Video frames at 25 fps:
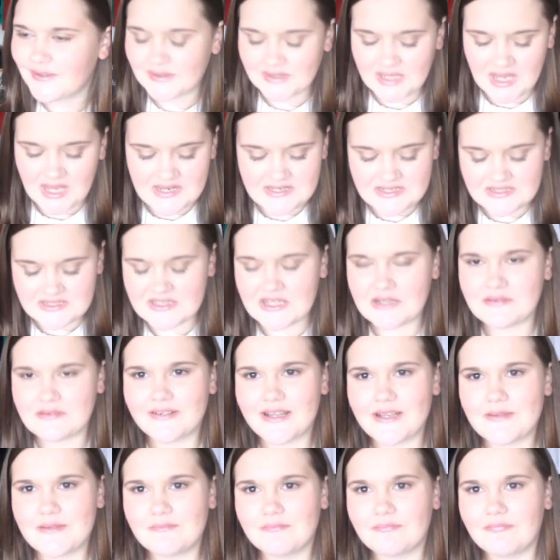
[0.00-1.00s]
I did that
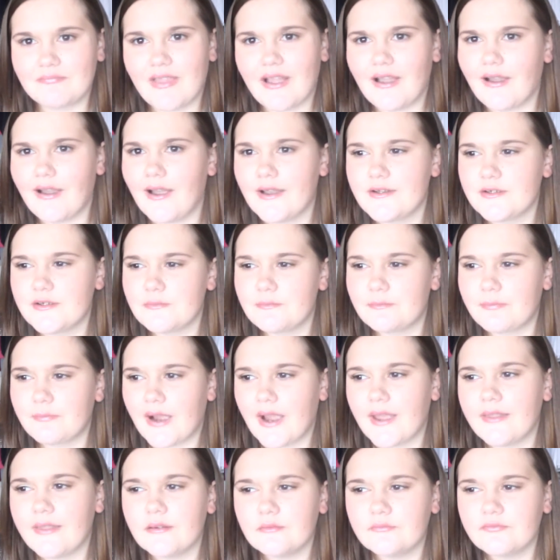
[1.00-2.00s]
when I don't
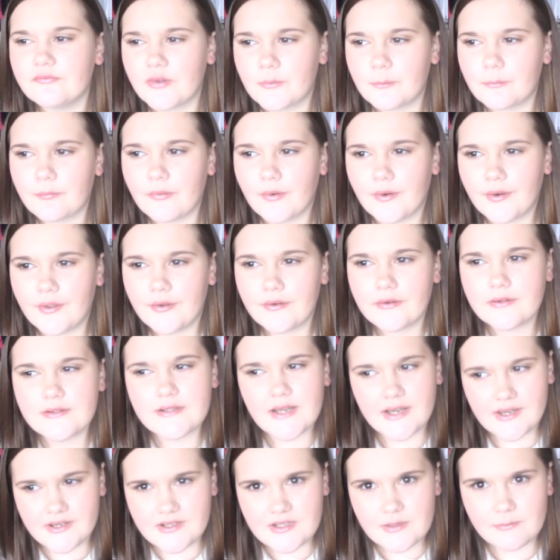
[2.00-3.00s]
buy them for the product.
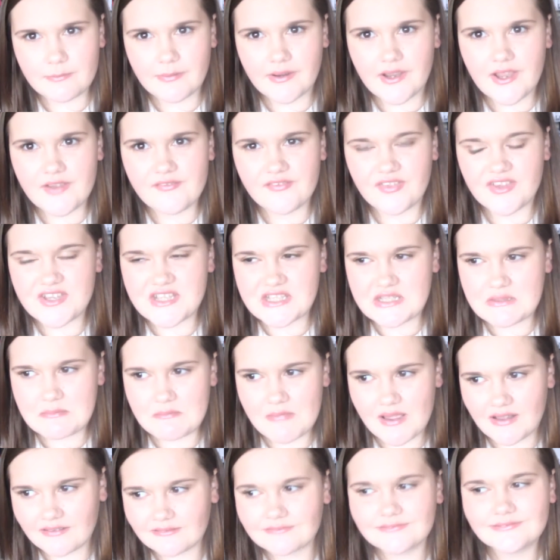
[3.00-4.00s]
I usually buy it for the
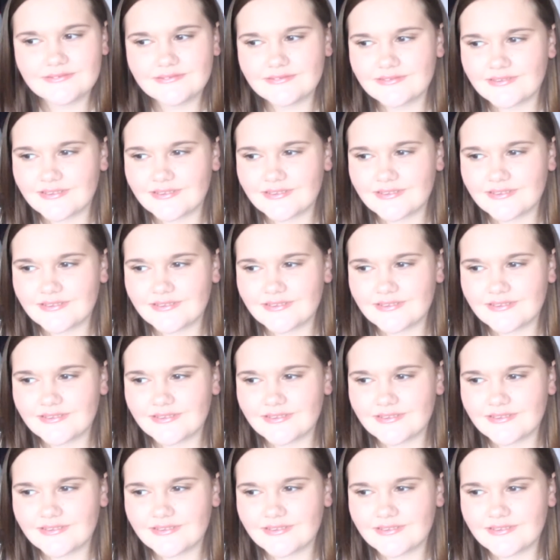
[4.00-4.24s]
smell.